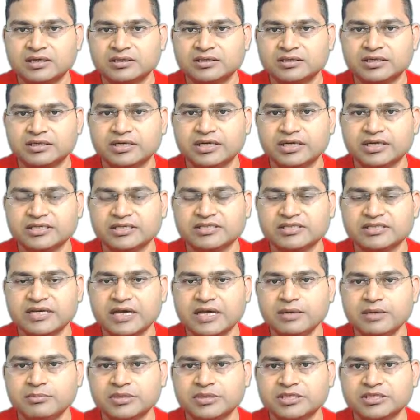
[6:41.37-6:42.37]
the next
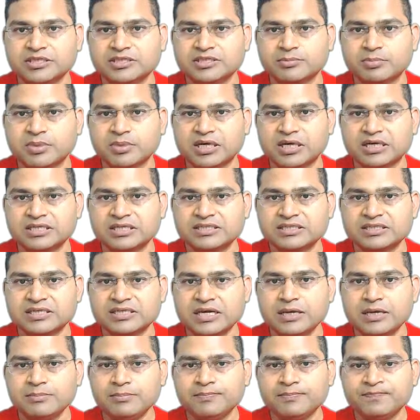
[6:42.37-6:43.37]
tab is the plugins
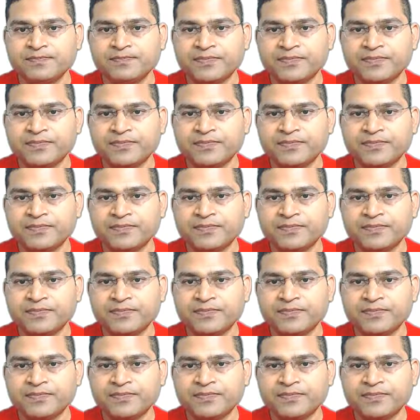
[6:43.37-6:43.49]
tab,